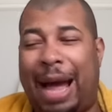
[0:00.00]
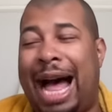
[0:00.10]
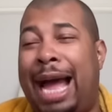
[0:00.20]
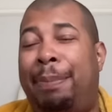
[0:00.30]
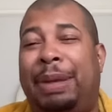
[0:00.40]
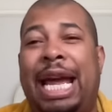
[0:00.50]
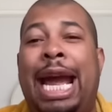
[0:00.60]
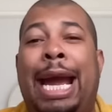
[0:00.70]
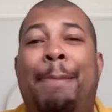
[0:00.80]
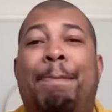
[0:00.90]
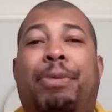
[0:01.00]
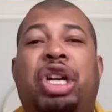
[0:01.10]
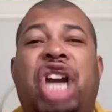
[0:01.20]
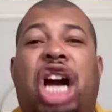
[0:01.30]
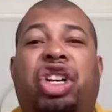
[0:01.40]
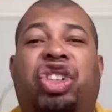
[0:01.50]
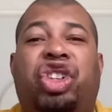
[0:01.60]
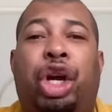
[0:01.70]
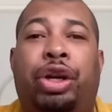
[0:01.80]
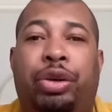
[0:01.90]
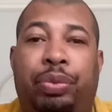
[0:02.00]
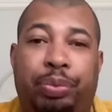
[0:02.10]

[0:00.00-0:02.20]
I blame production.